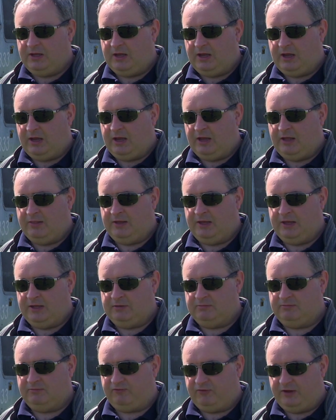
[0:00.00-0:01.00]
uh, and
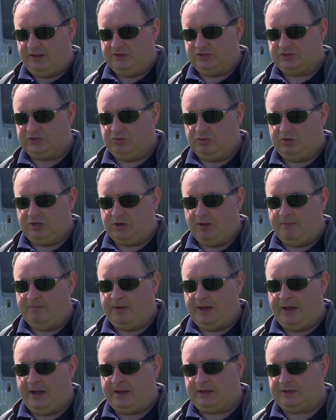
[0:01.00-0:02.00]
then fly the sortie come
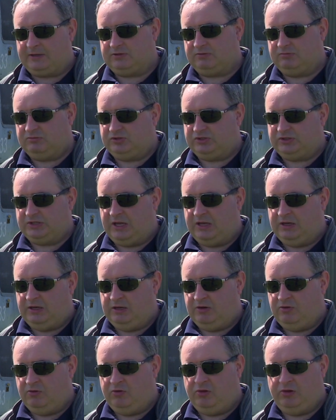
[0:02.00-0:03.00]
back sign
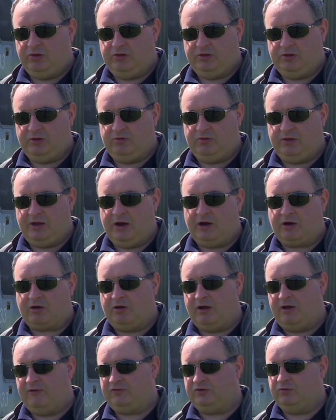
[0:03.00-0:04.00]
in all you know the
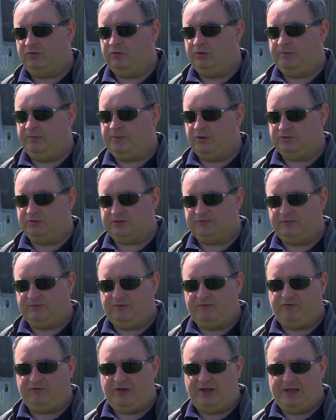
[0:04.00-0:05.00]
aircraft do all the post
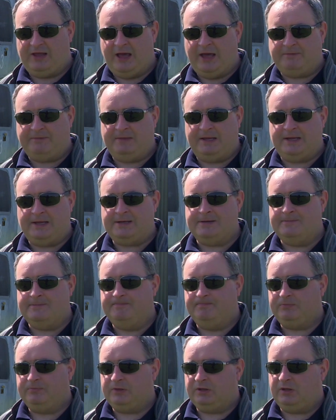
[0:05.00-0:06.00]
flight admin
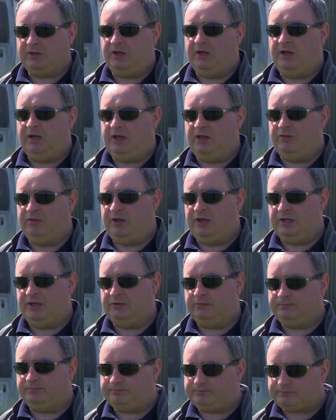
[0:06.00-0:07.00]
uh, and
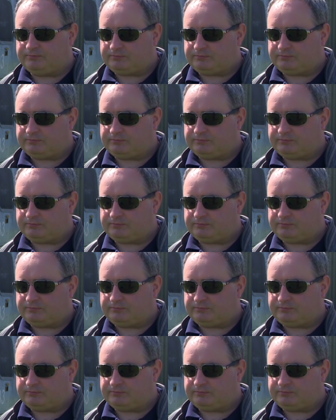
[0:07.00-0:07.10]
then